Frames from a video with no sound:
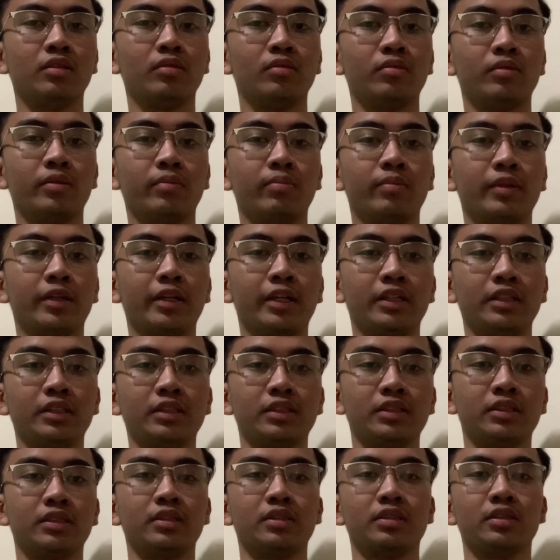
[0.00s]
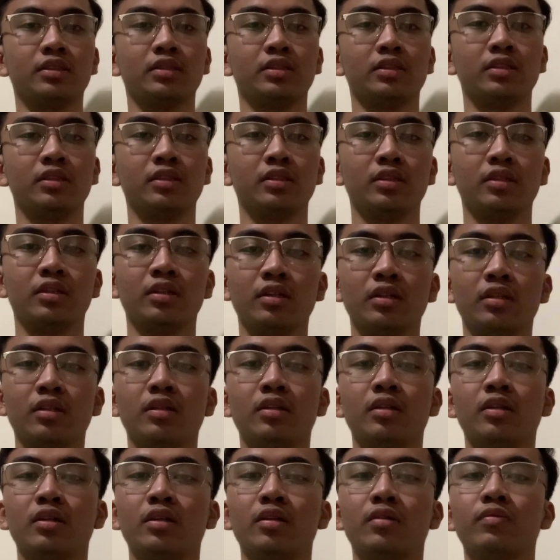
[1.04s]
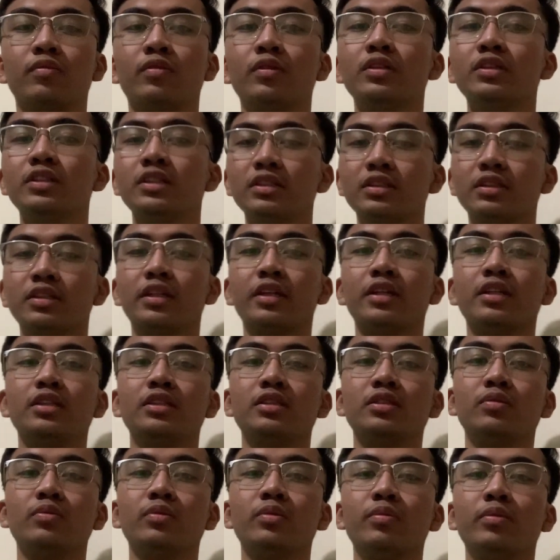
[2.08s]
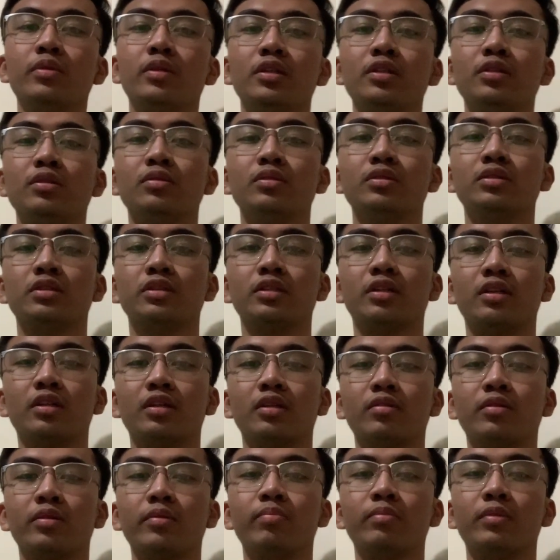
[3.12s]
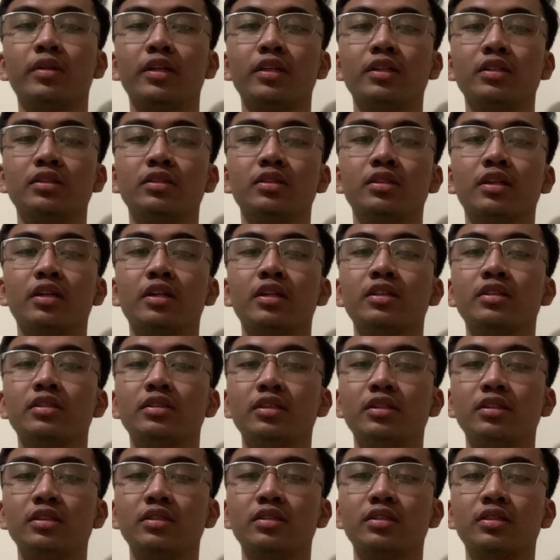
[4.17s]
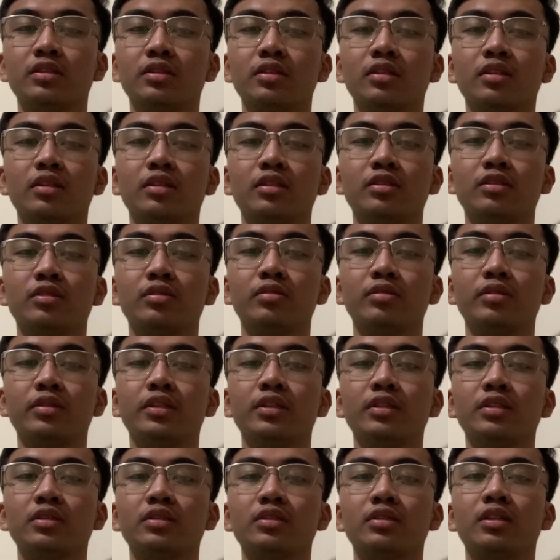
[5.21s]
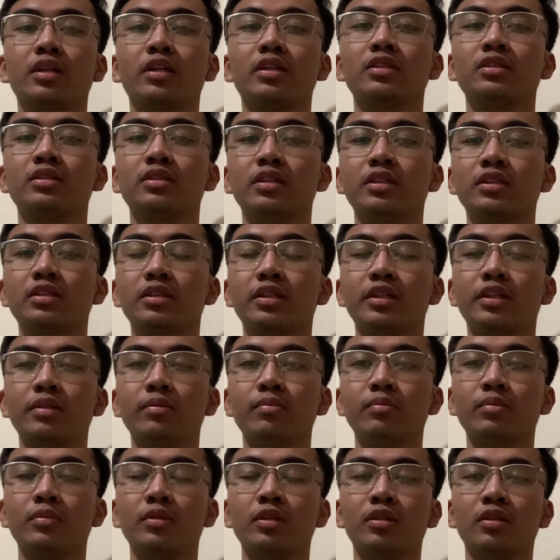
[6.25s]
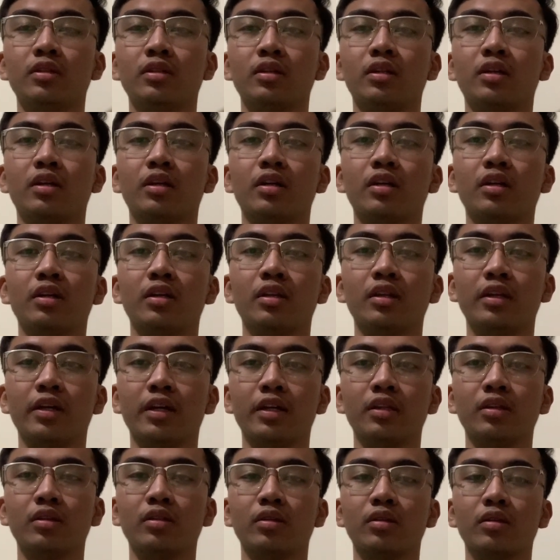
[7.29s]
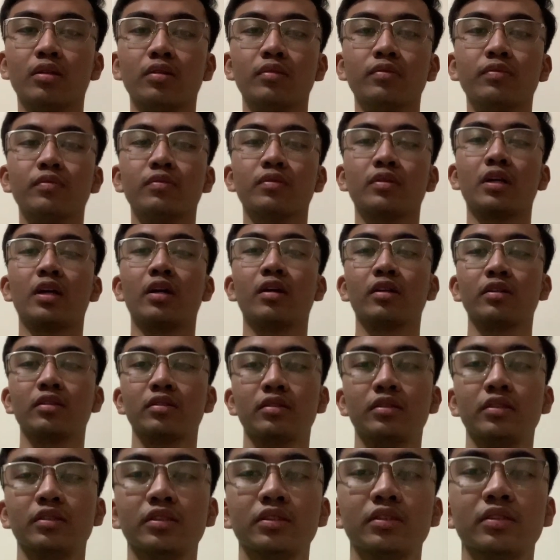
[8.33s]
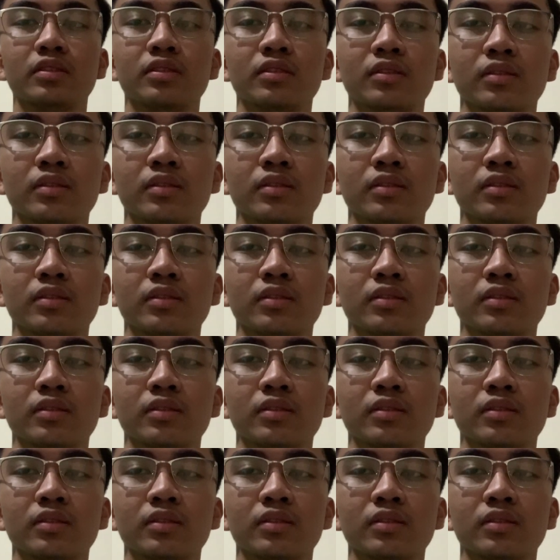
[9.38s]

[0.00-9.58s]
replace. For this case, we will use replace since strings has the same length of characters.